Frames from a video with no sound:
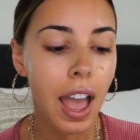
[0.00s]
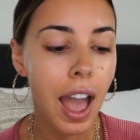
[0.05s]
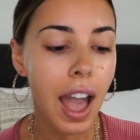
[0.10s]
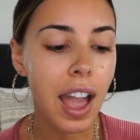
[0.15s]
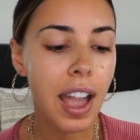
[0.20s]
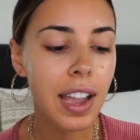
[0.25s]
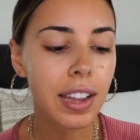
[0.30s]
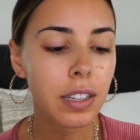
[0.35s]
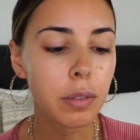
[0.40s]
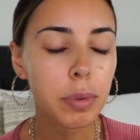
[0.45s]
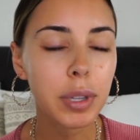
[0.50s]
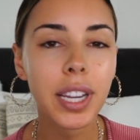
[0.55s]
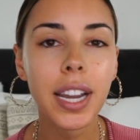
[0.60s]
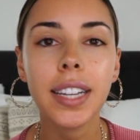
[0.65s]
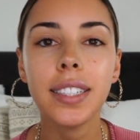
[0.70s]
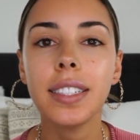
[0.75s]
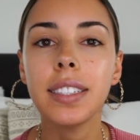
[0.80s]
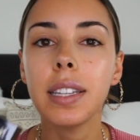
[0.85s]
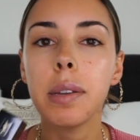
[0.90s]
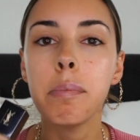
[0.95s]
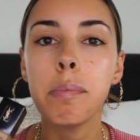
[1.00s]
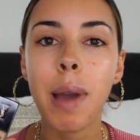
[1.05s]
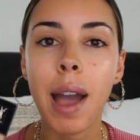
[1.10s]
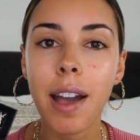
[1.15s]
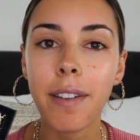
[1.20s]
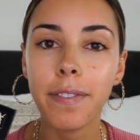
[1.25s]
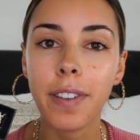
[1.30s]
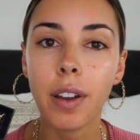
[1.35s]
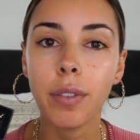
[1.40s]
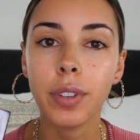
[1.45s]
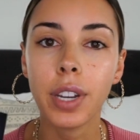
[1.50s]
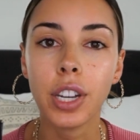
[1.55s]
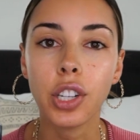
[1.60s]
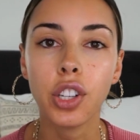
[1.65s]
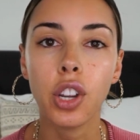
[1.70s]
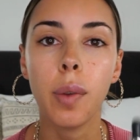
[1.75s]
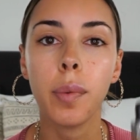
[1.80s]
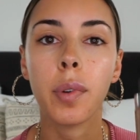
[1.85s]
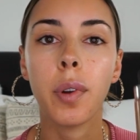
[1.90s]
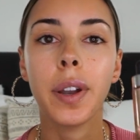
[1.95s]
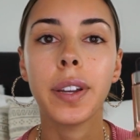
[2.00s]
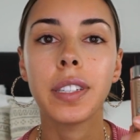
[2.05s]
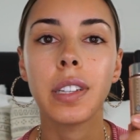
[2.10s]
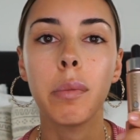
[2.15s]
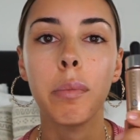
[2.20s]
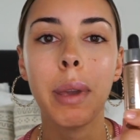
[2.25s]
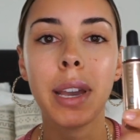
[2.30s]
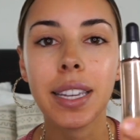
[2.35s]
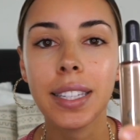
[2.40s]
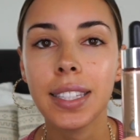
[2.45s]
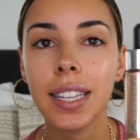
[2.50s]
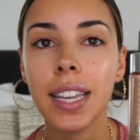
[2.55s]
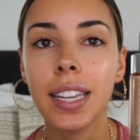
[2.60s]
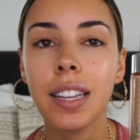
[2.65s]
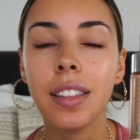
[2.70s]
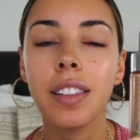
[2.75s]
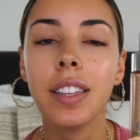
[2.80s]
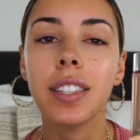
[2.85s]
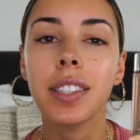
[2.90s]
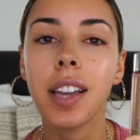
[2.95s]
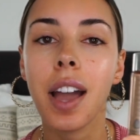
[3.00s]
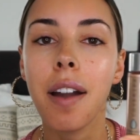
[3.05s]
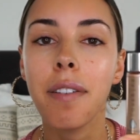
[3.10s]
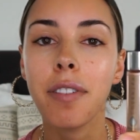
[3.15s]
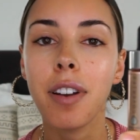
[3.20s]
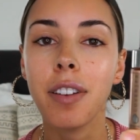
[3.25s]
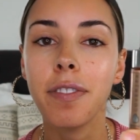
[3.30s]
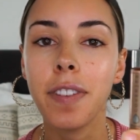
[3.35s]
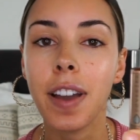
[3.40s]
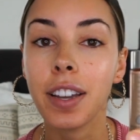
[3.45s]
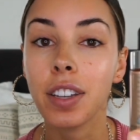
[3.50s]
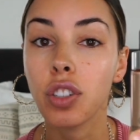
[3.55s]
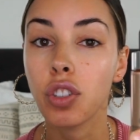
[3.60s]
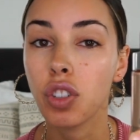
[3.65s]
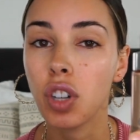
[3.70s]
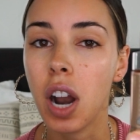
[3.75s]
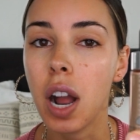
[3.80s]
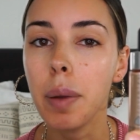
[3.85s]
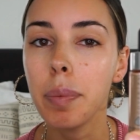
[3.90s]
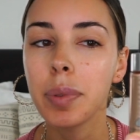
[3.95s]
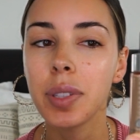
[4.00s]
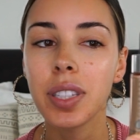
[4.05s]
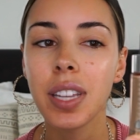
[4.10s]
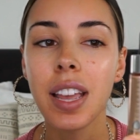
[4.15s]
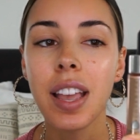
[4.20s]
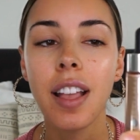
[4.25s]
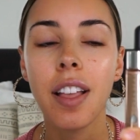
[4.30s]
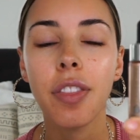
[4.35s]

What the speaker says: And because it's a matte foundation, I'm going to mix in these Cover FX drops.